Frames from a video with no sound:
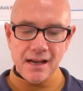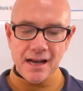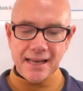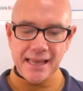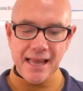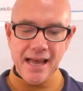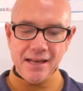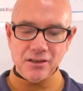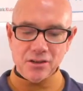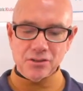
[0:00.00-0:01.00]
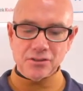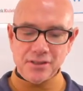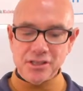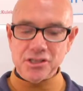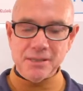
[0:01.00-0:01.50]
I can't go to
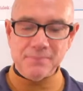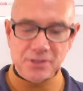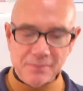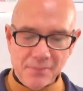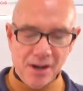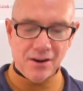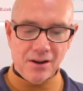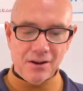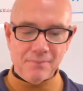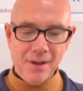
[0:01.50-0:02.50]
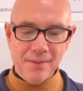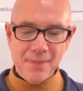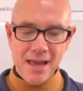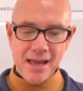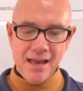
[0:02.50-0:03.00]
the gym tomorrow.
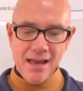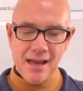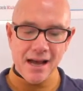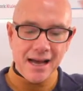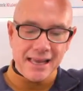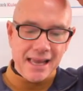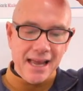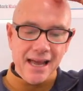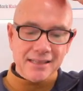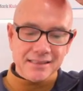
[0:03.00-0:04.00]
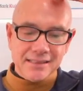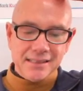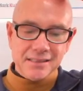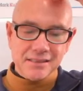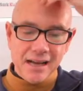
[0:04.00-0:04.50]
Mame, I can't
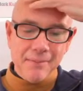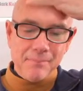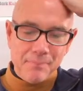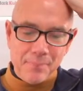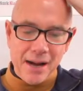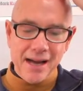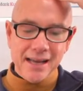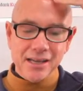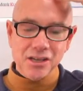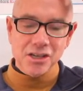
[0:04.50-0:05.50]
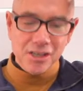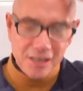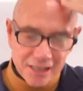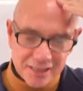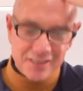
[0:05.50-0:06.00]
stop buying
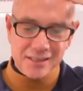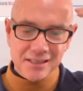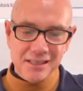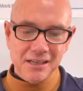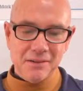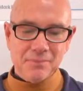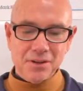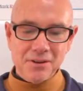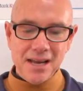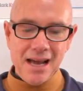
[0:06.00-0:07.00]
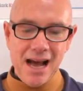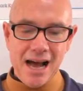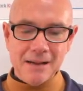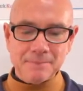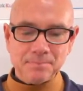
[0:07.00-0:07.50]
goods.
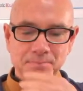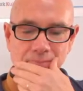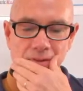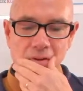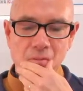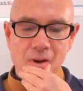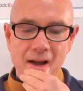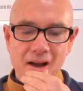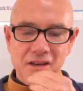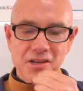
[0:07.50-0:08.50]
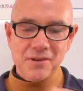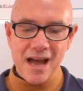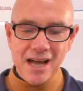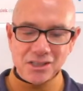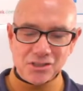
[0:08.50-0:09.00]
Maria, why are you
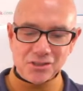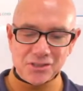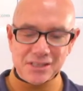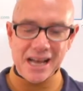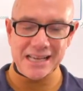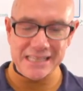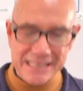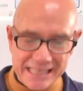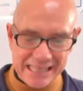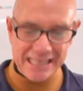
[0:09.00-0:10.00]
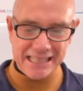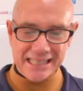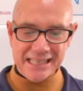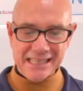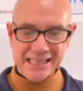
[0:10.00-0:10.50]
exercising?